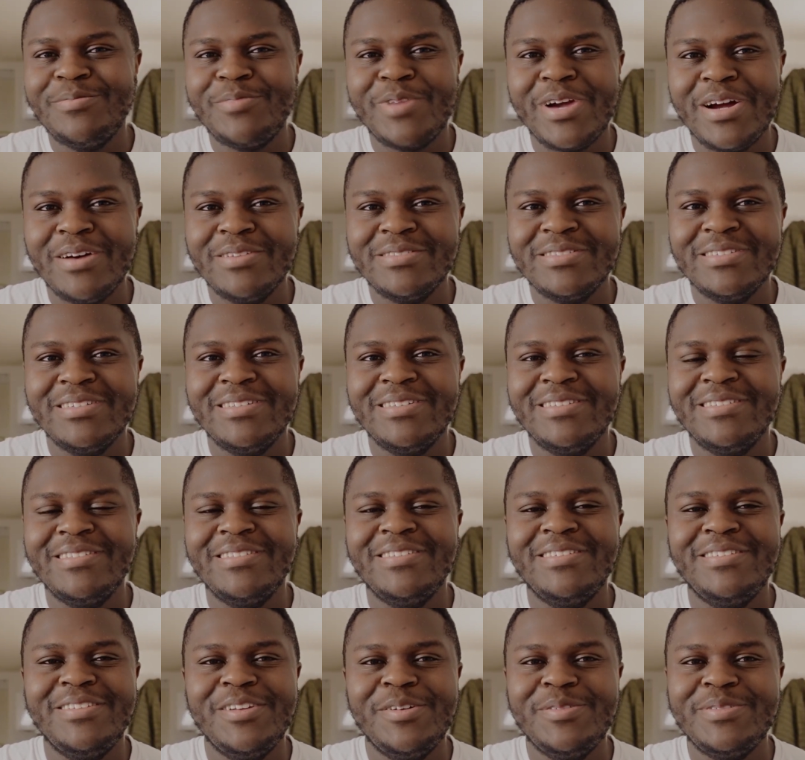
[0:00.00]
browsing,
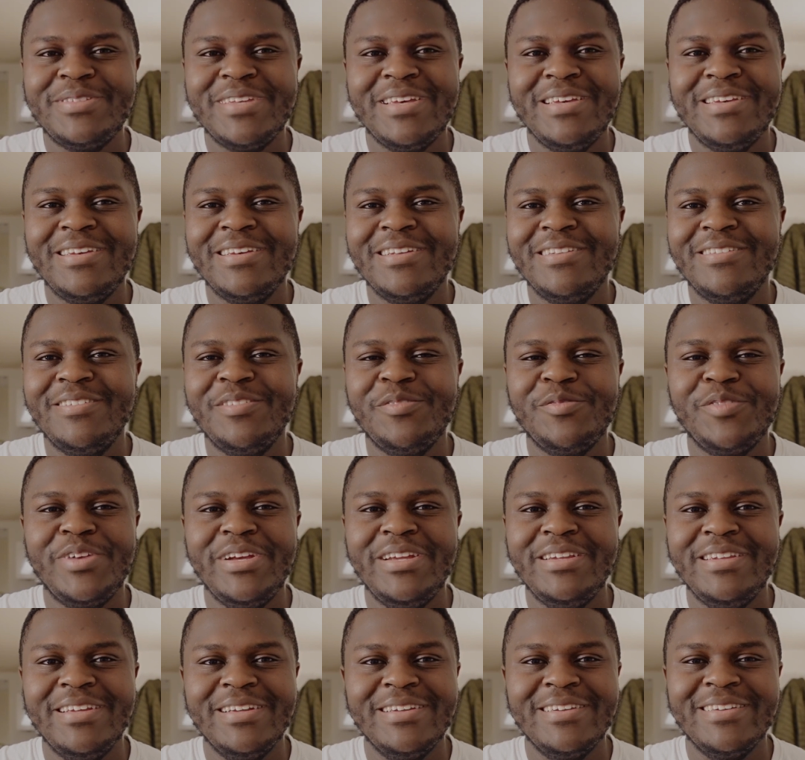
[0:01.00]
note taking,
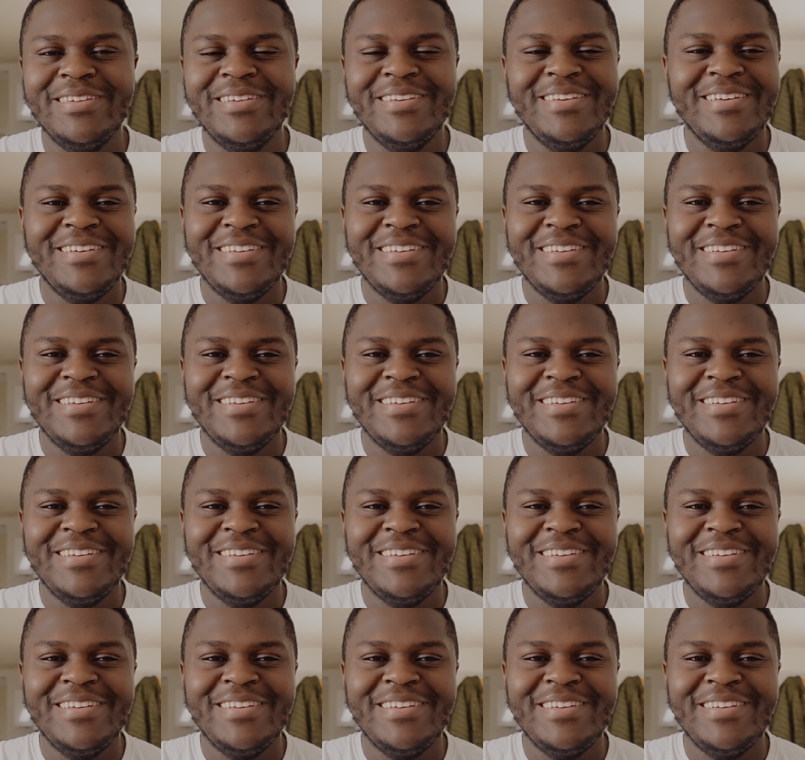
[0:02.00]
reading.